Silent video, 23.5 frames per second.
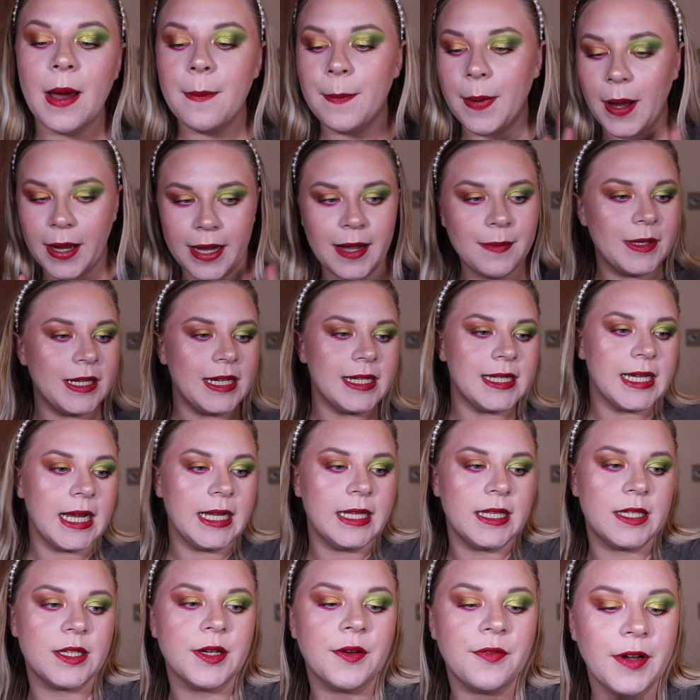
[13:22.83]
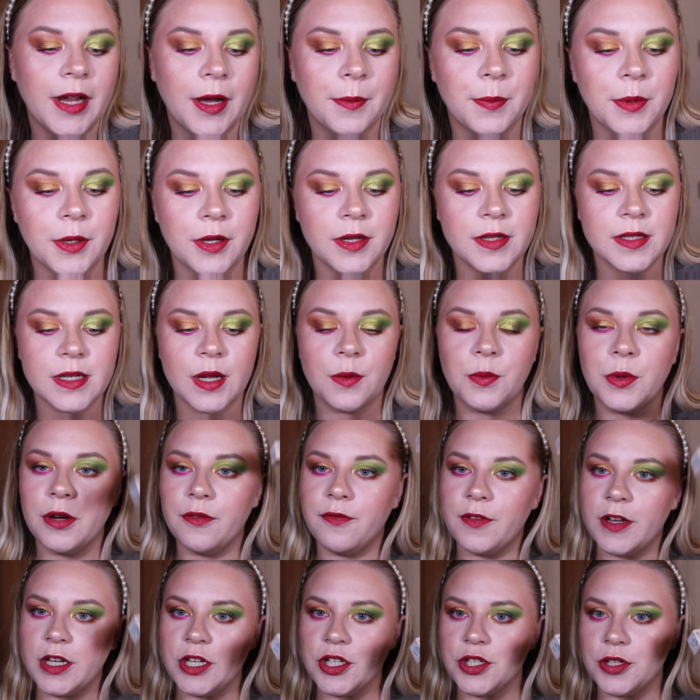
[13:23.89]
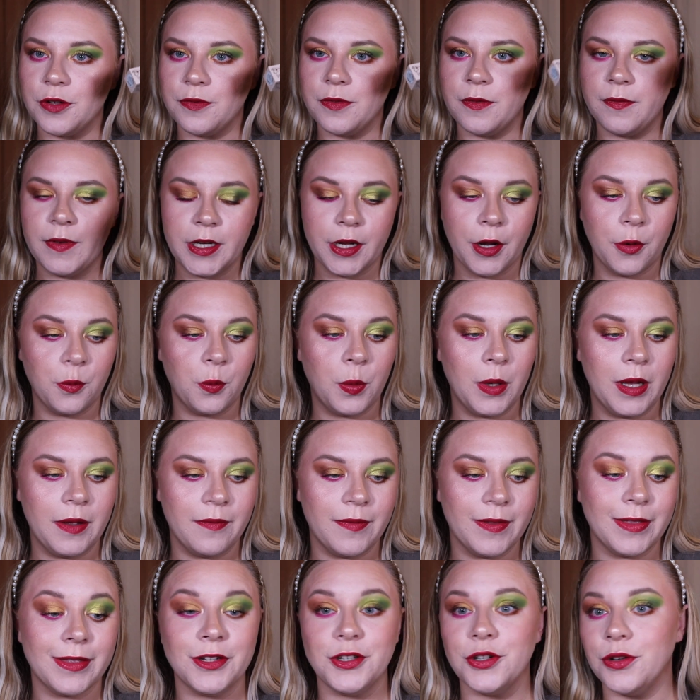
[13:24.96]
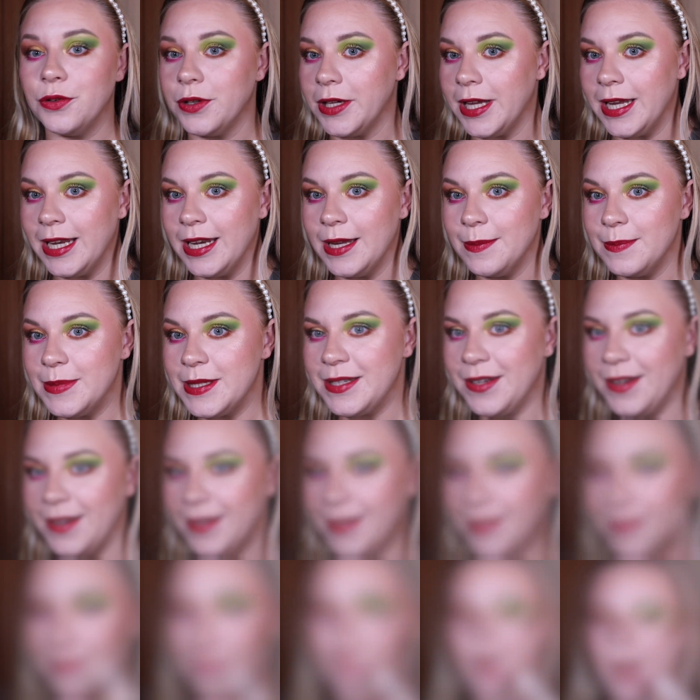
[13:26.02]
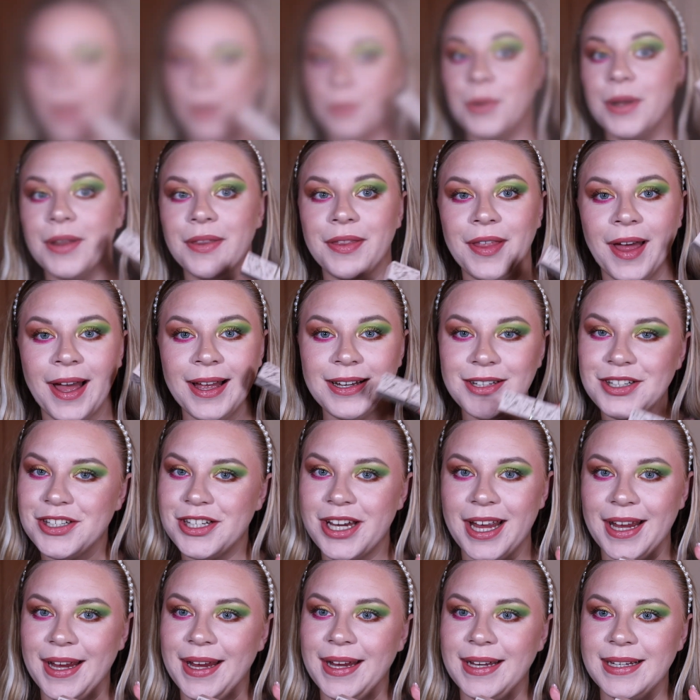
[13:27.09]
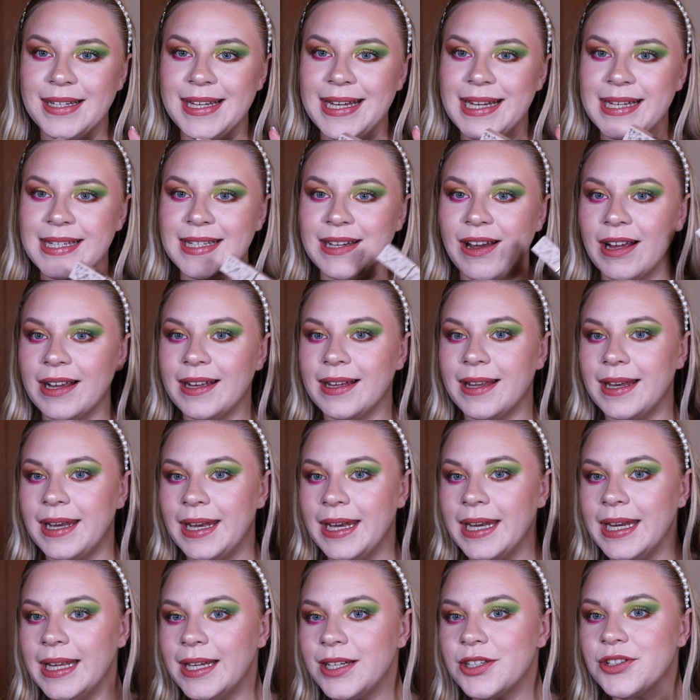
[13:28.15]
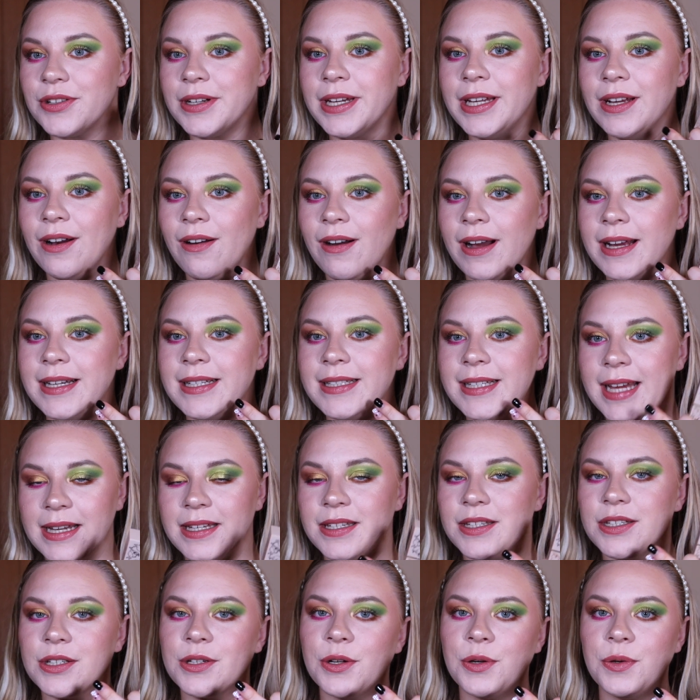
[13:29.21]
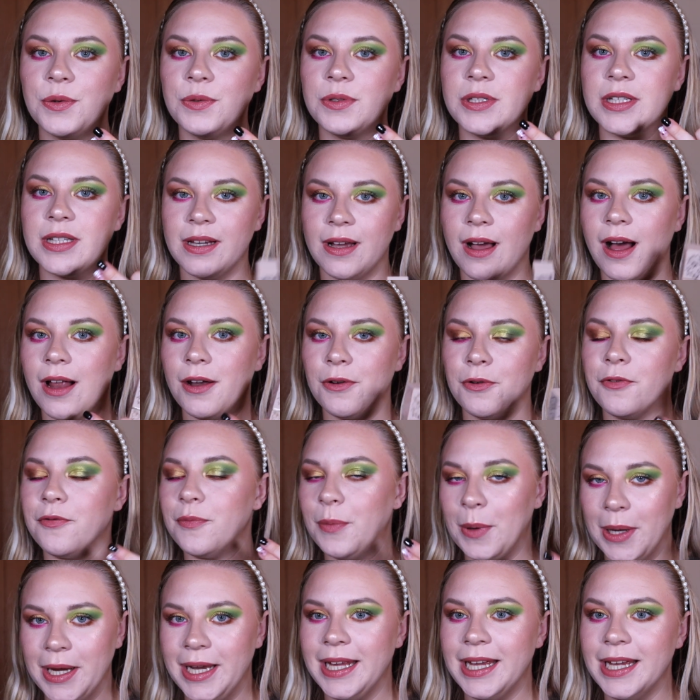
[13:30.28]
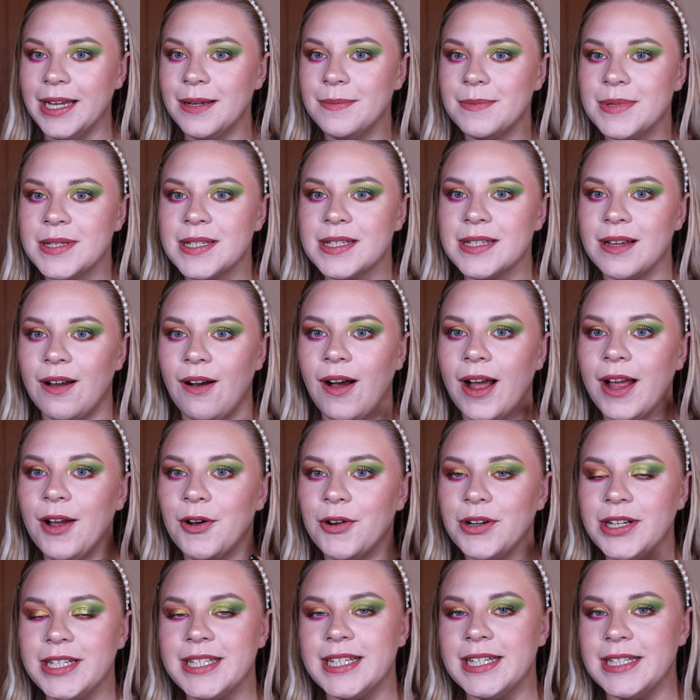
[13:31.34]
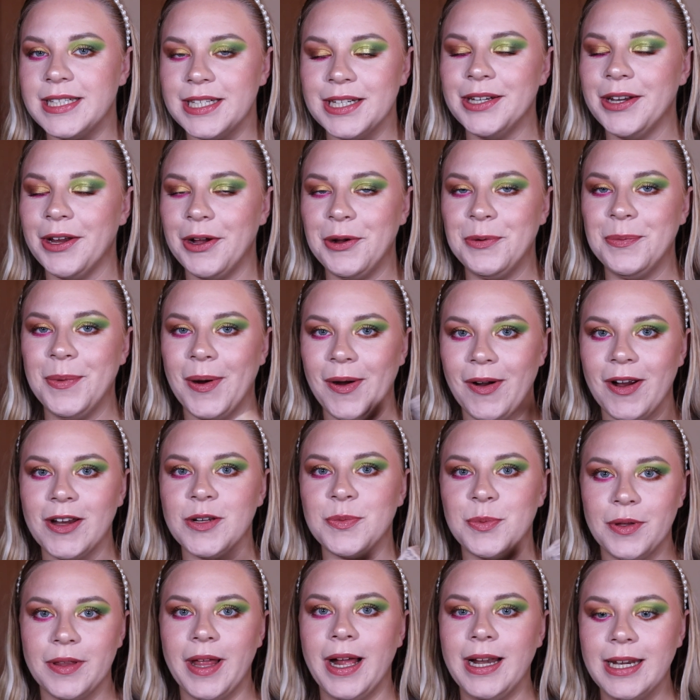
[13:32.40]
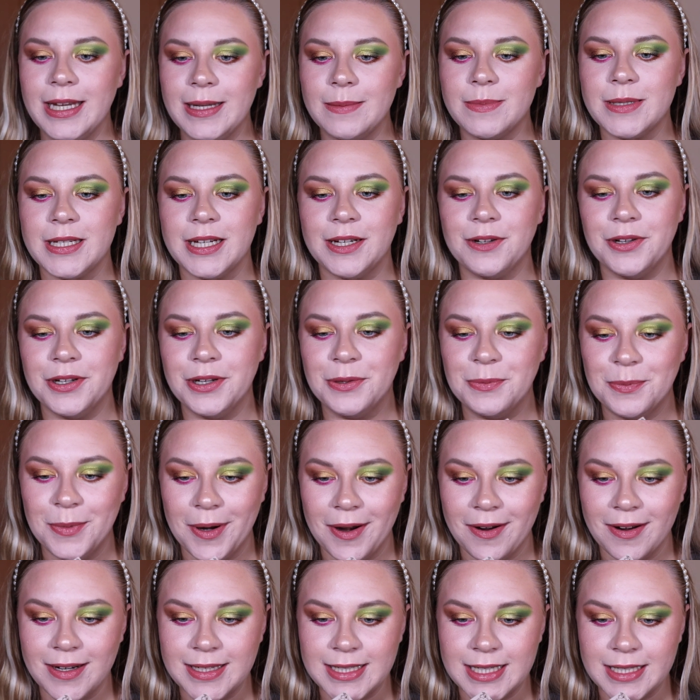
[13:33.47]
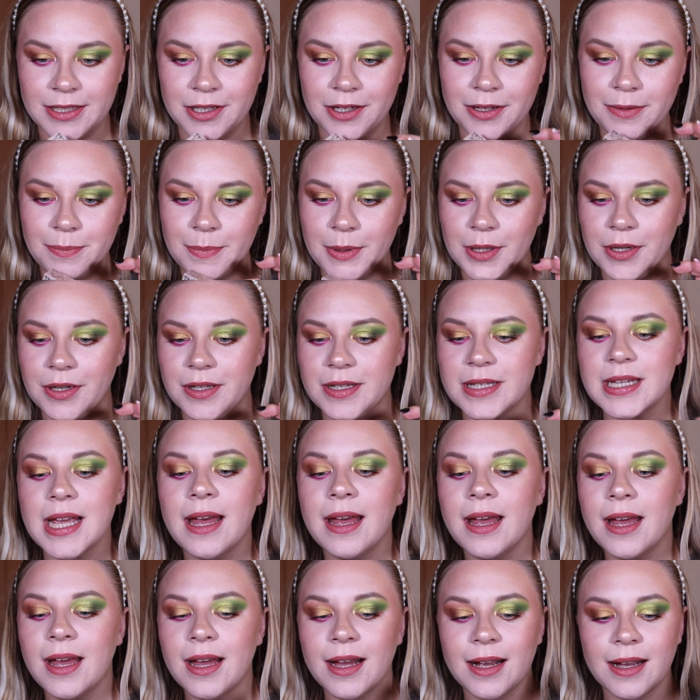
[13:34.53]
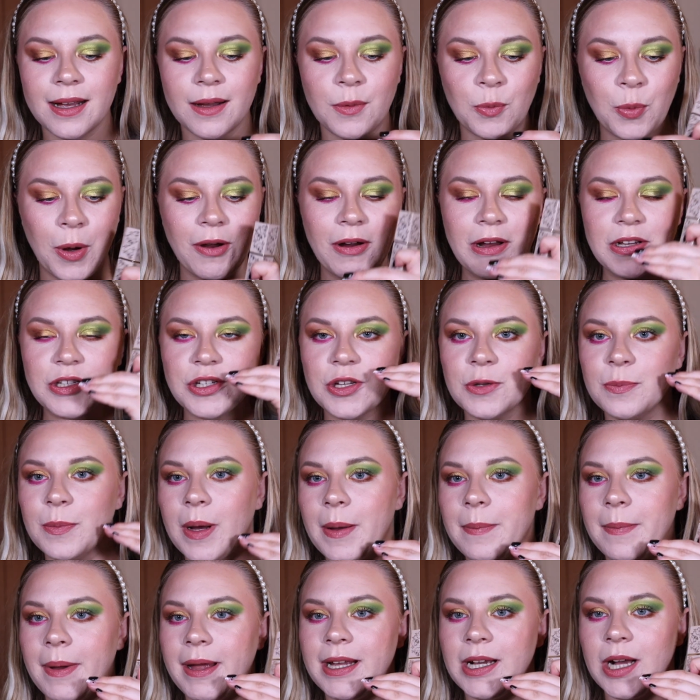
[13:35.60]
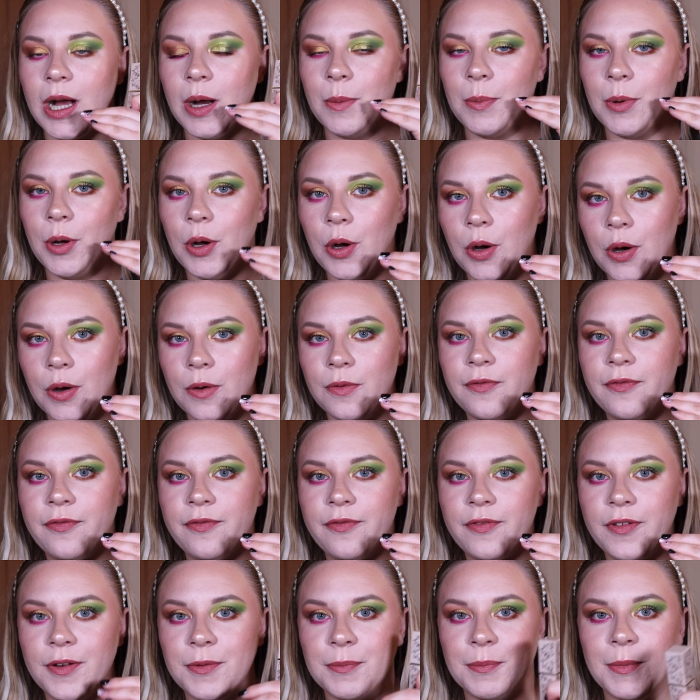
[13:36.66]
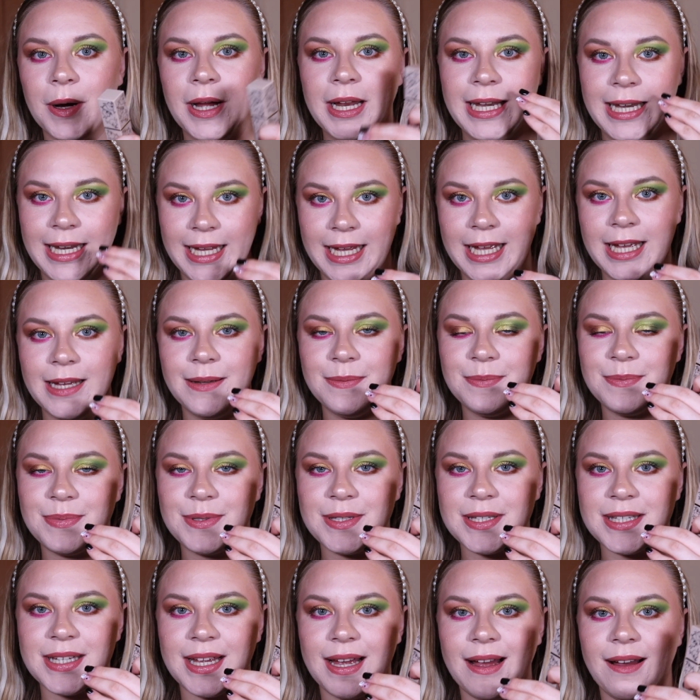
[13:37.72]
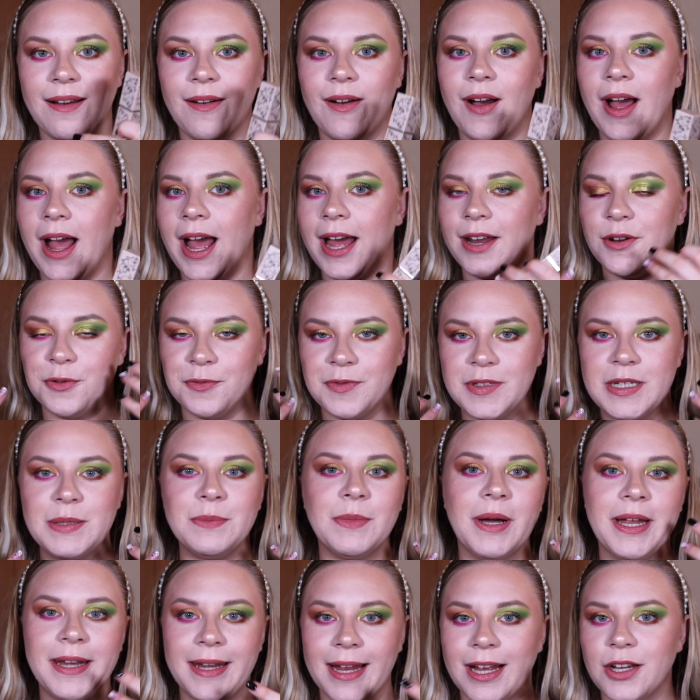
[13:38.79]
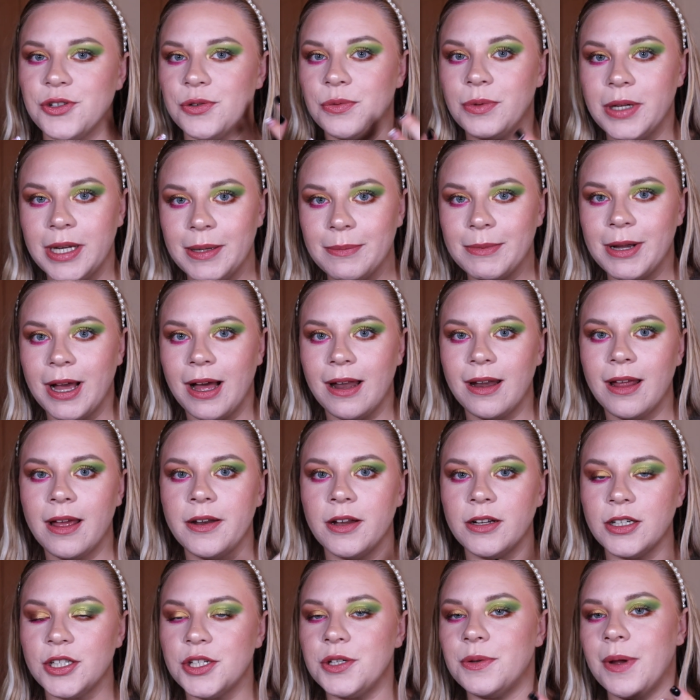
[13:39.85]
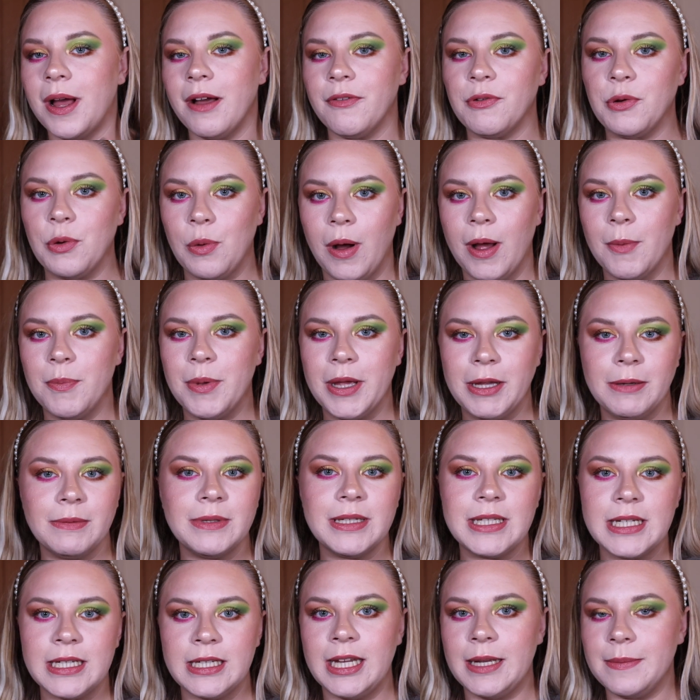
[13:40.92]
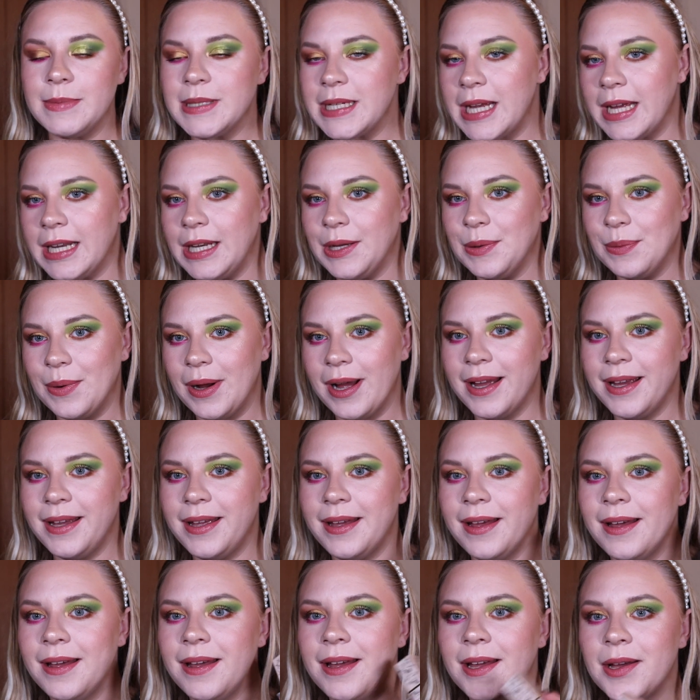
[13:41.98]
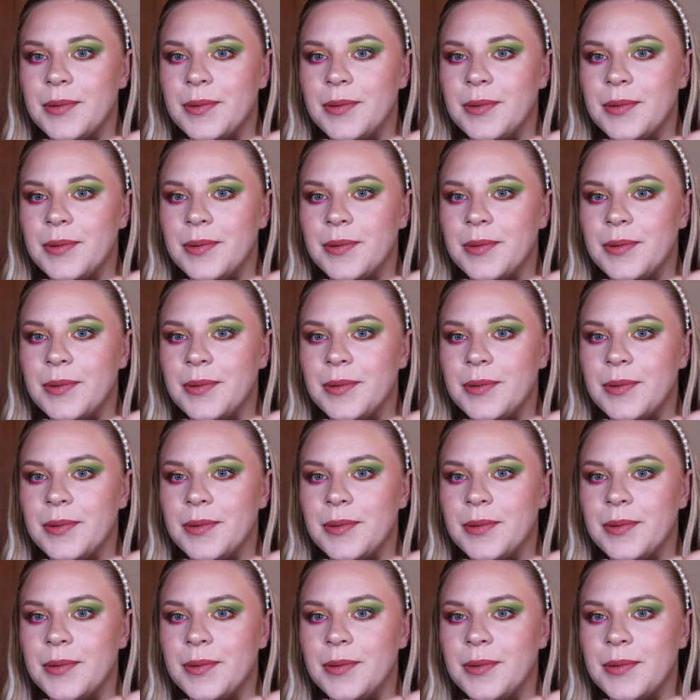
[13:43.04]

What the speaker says: But I am gonna take this off now because I wanna finish off the video with the Donkey lipstick. Wow, that shade is like literally identical to the color of my lips. I honestly didn't know where I'd put that lipstick on and where I didn't, because where I took my makeup off my lips, I had obviously my natural lip colour, and I do have quite pigmented lips anyway,